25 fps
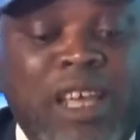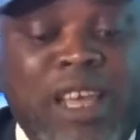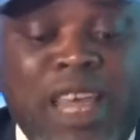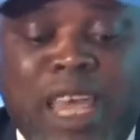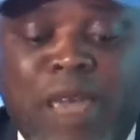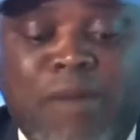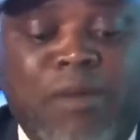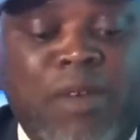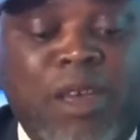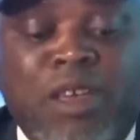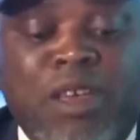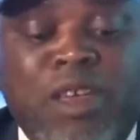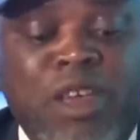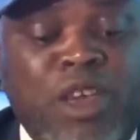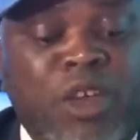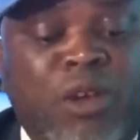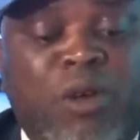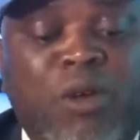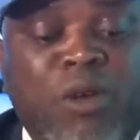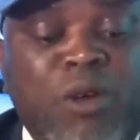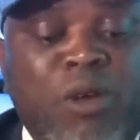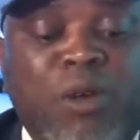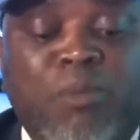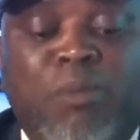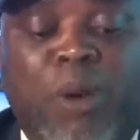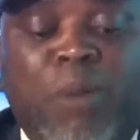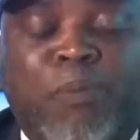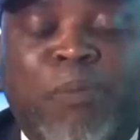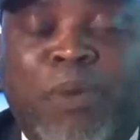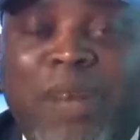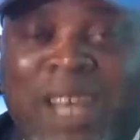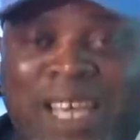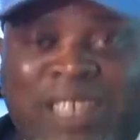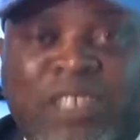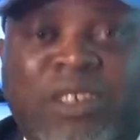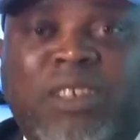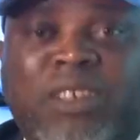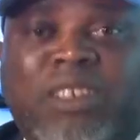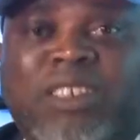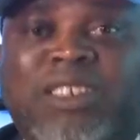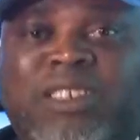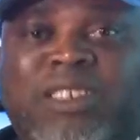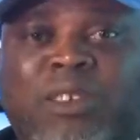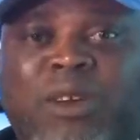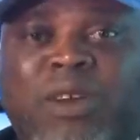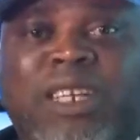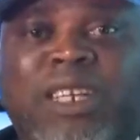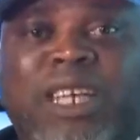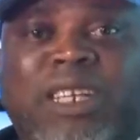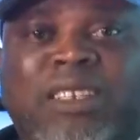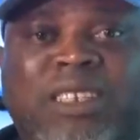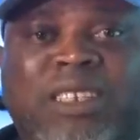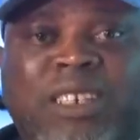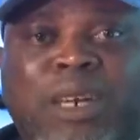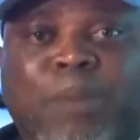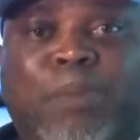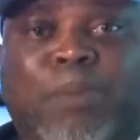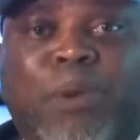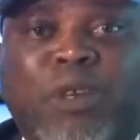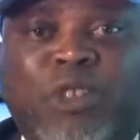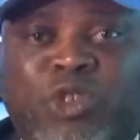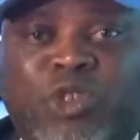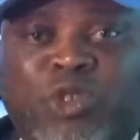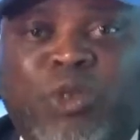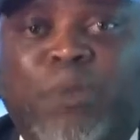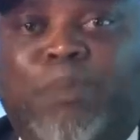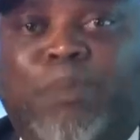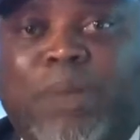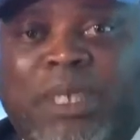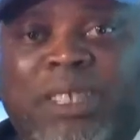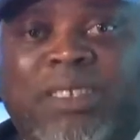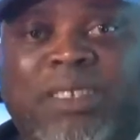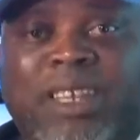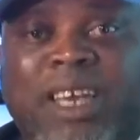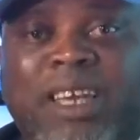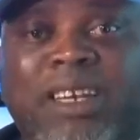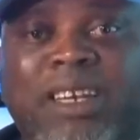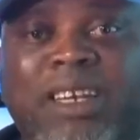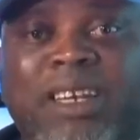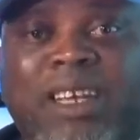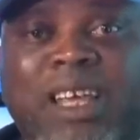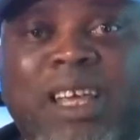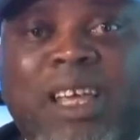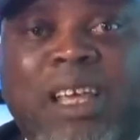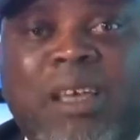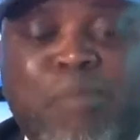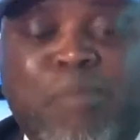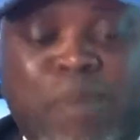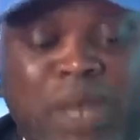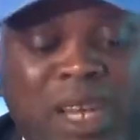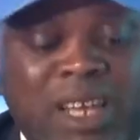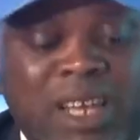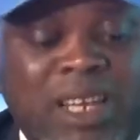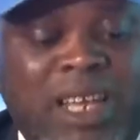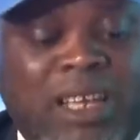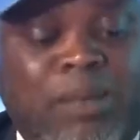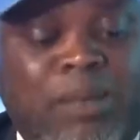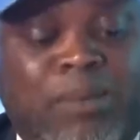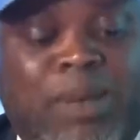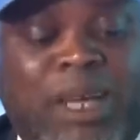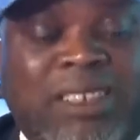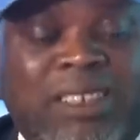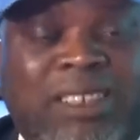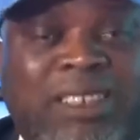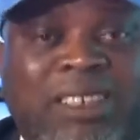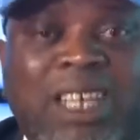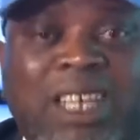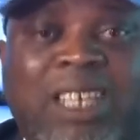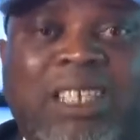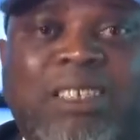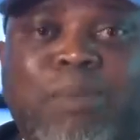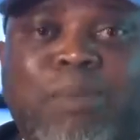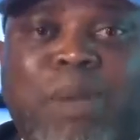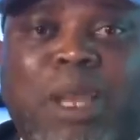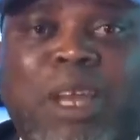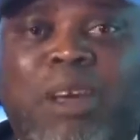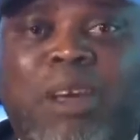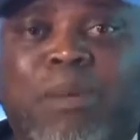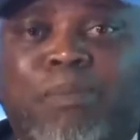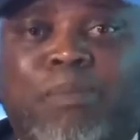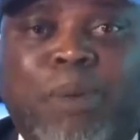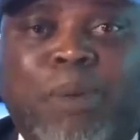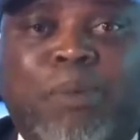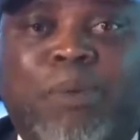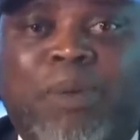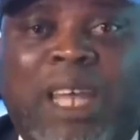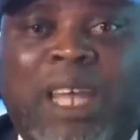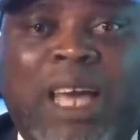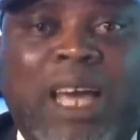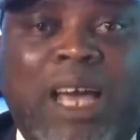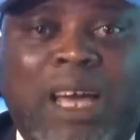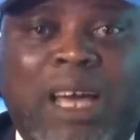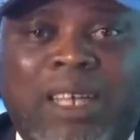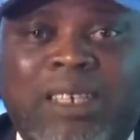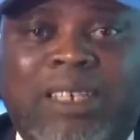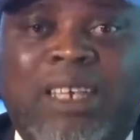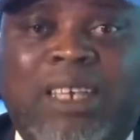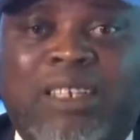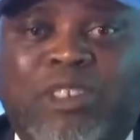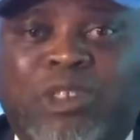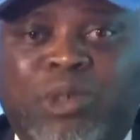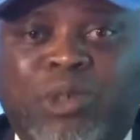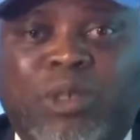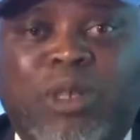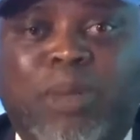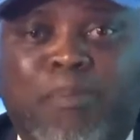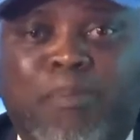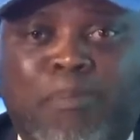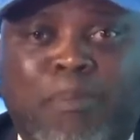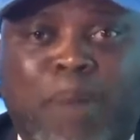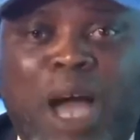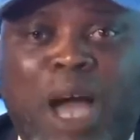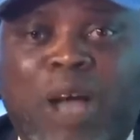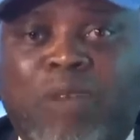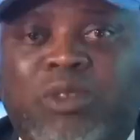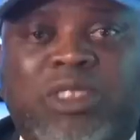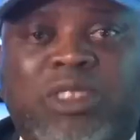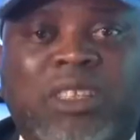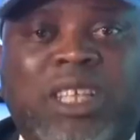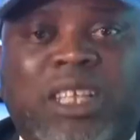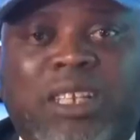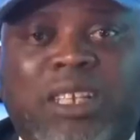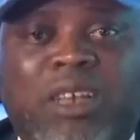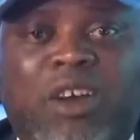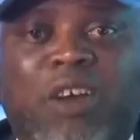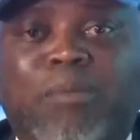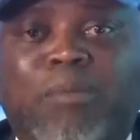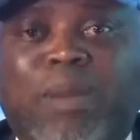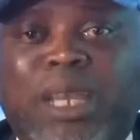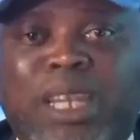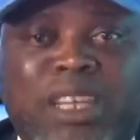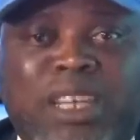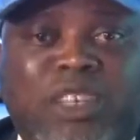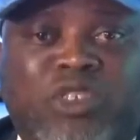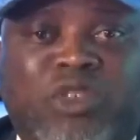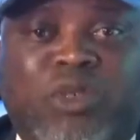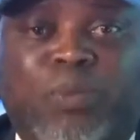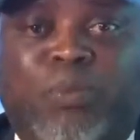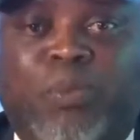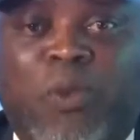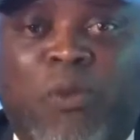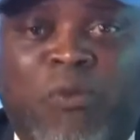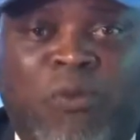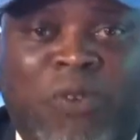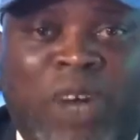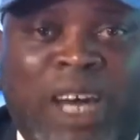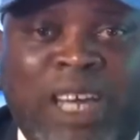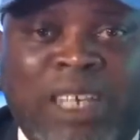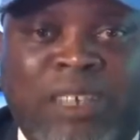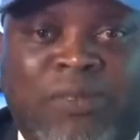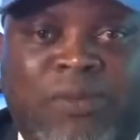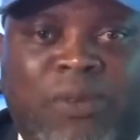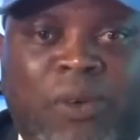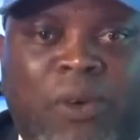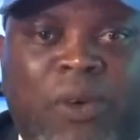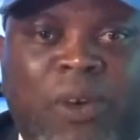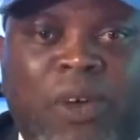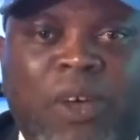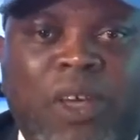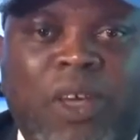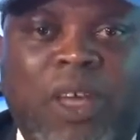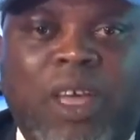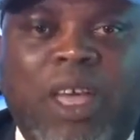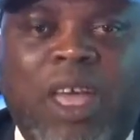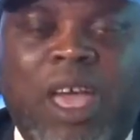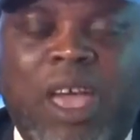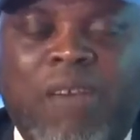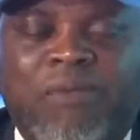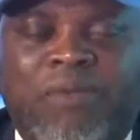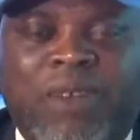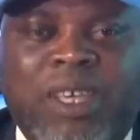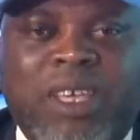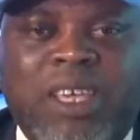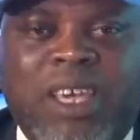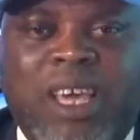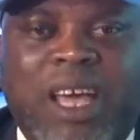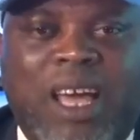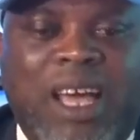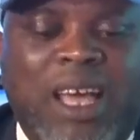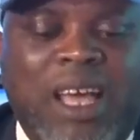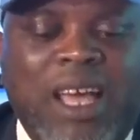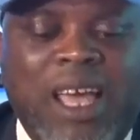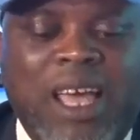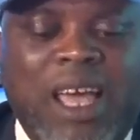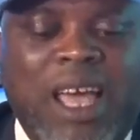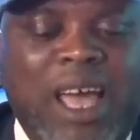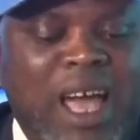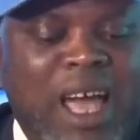You know, population is growing at 3.2%, meaning that about 6 million people are added to the mouths that the government needs to provide for every year.